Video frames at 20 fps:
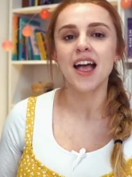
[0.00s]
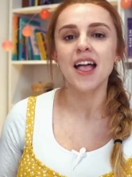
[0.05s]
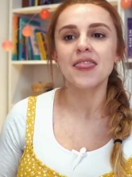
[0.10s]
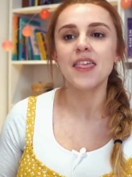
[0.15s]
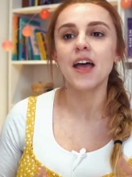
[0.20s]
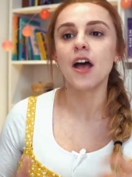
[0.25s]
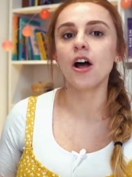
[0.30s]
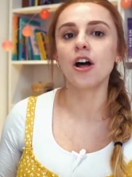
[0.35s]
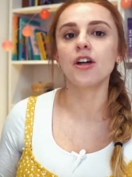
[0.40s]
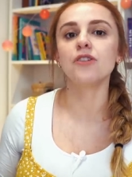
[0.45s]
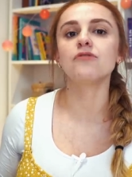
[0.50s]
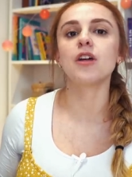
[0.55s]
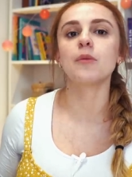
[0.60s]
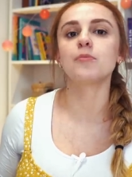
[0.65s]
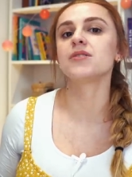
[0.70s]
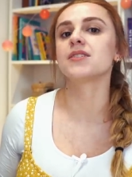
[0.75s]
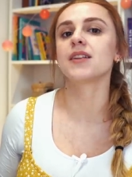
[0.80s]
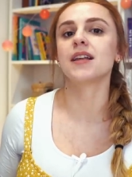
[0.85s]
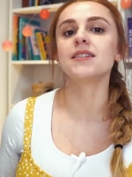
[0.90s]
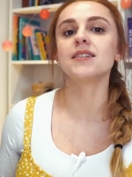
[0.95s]
They're
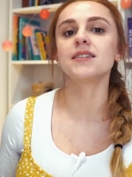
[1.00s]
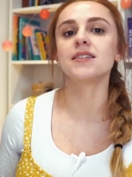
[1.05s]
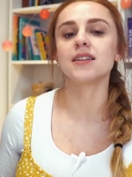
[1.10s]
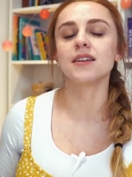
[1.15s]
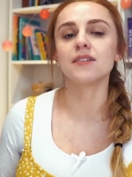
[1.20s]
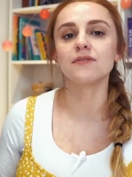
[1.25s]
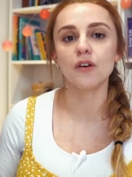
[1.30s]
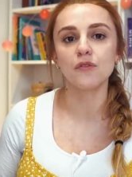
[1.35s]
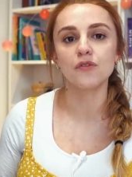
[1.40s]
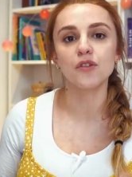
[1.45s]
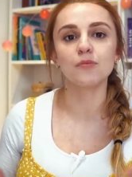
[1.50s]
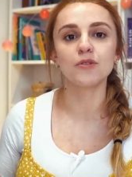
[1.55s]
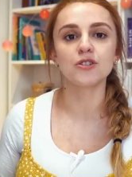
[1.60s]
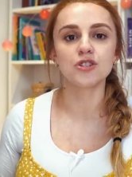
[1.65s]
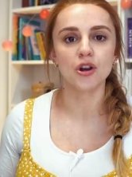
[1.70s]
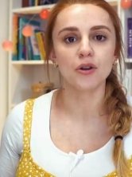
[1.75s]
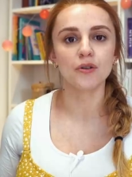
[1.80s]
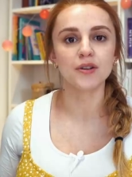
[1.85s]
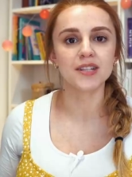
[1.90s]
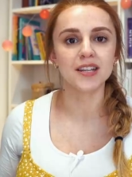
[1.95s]
unrepresentative of the
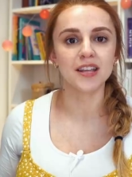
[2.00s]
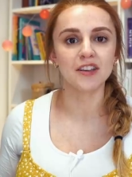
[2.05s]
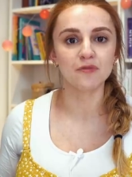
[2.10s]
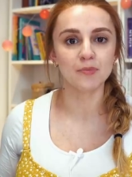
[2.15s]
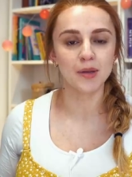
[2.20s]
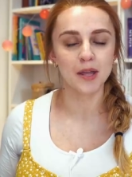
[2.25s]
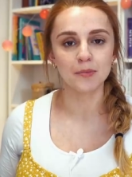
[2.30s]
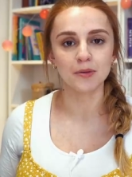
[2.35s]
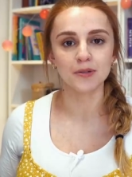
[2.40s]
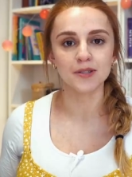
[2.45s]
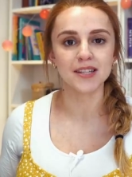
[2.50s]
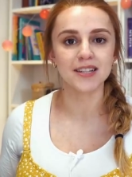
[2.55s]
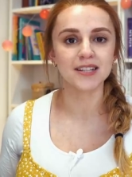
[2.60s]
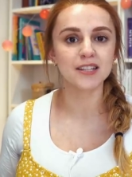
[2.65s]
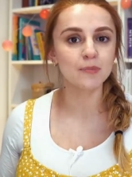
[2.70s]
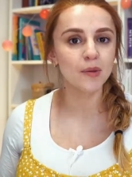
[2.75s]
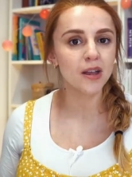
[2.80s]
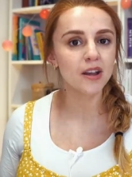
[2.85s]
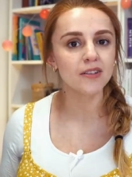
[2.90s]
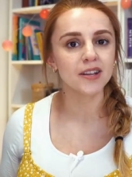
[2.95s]
majority of people's
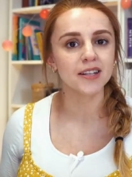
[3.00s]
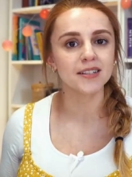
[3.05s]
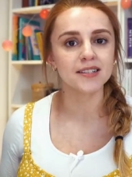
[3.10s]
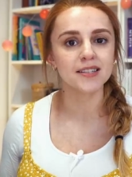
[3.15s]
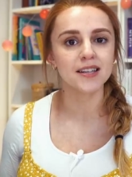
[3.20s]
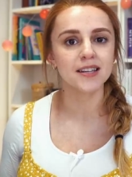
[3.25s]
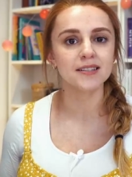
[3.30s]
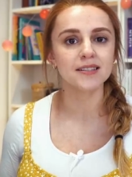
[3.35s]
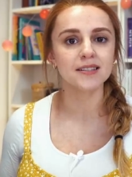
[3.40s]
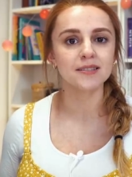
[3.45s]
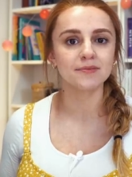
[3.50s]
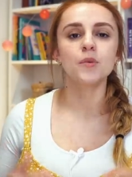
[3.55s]
experiences.